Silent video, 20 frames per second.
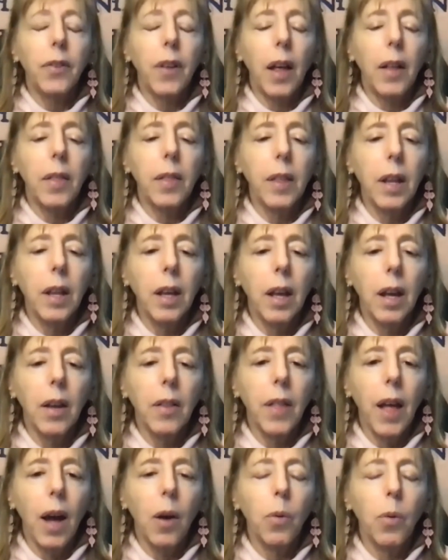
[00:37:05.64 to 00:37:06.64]
I think
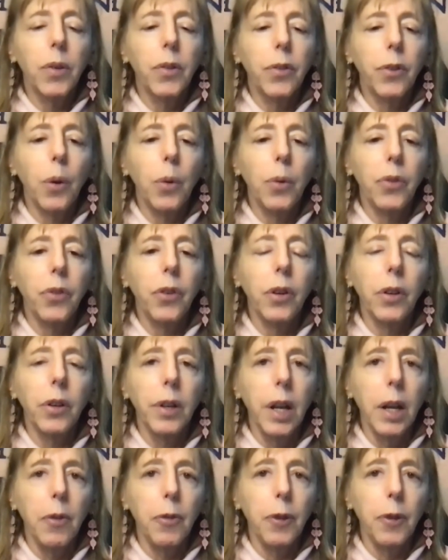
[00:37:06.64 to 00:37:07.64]
that was so
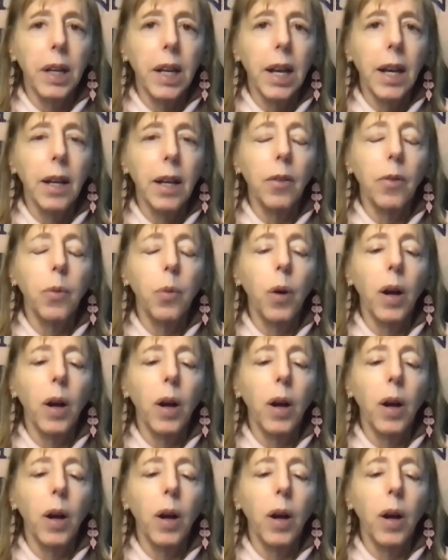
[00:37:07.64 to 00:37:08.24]
significant